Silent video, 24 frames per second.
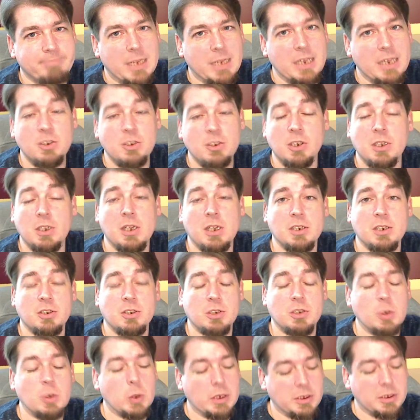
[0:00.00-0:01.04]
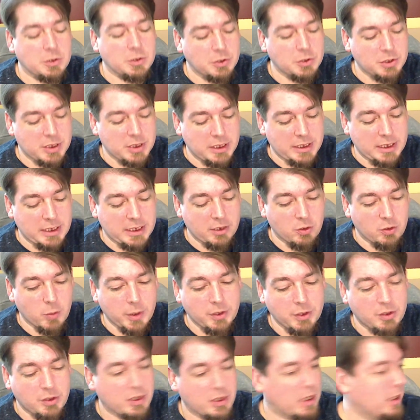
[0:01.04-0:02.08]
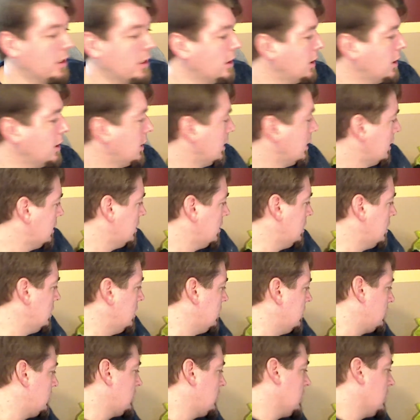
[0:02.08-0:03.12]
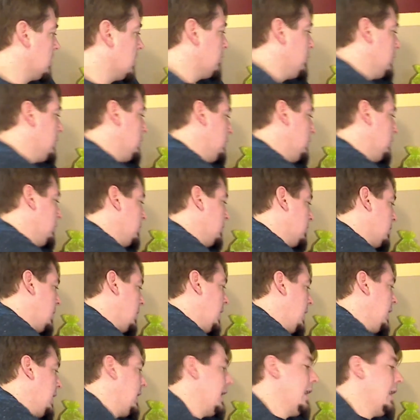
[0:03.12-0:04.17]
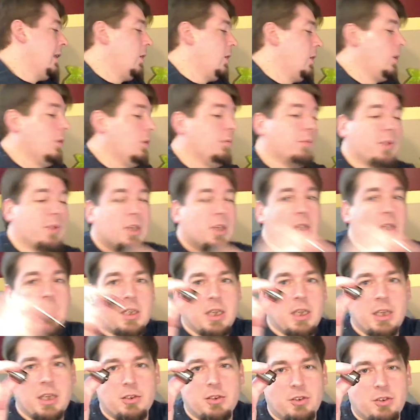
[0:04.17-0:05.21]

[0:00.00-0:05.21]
deluxe coils, I guess we'd say. Tugboat right now has a